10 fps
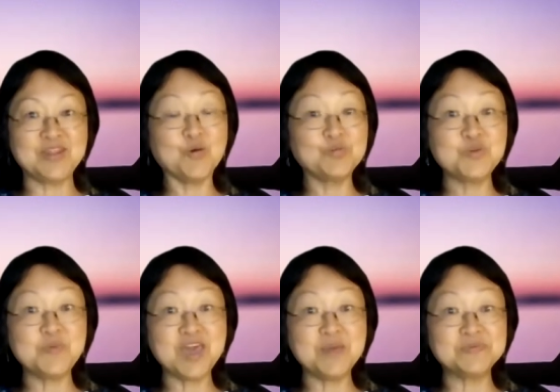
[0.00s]
hope to
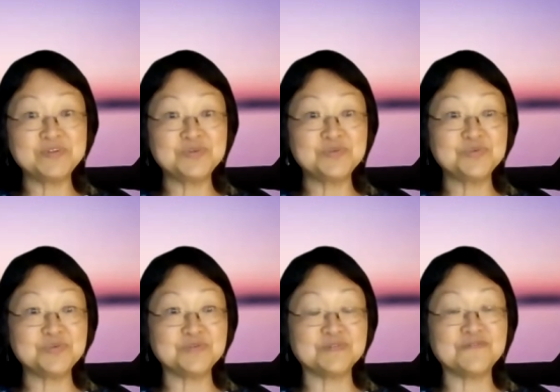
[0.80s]
be able
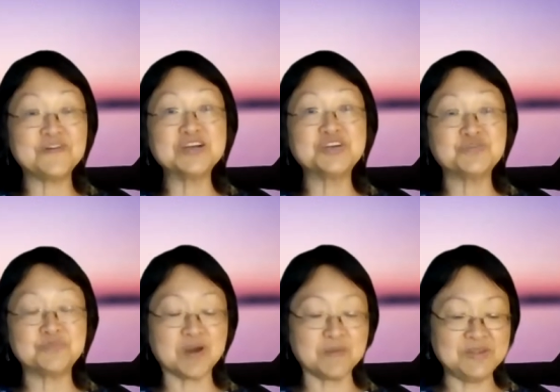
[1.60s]
to
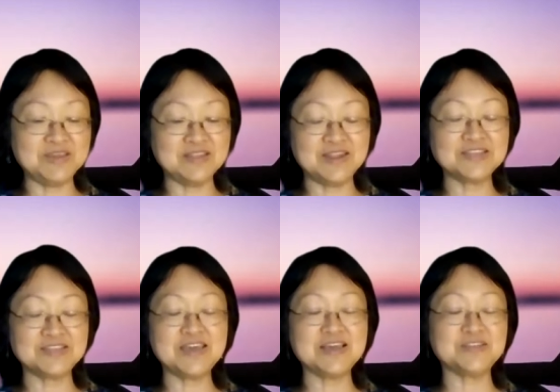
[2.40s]
function properly the
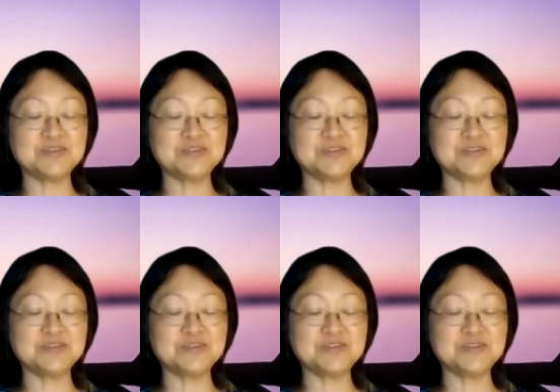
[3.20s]
next day.